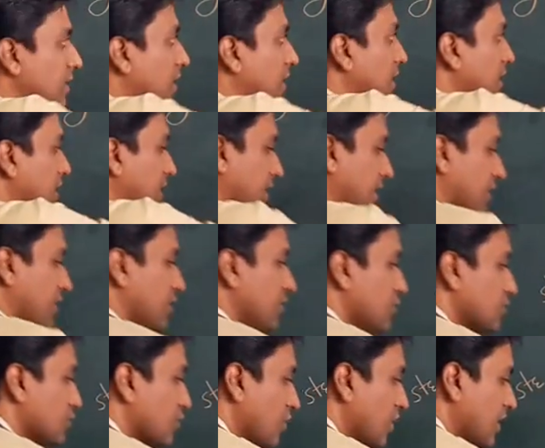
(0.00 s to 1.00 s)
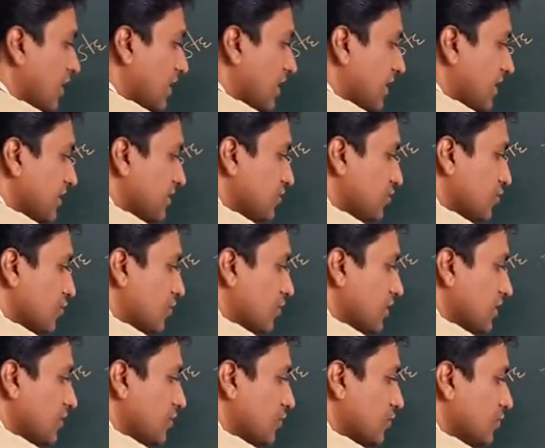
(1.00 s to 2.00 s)
100. So 100 is
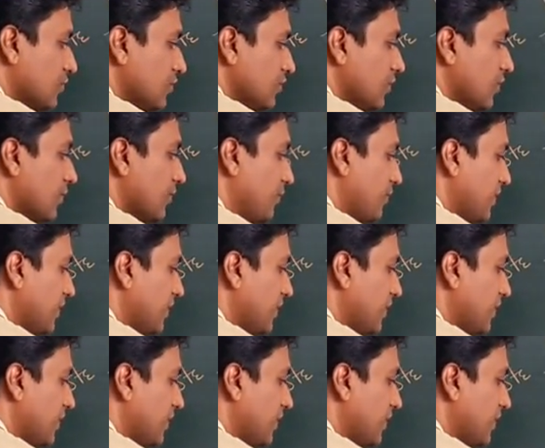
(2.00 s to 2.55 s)
stored into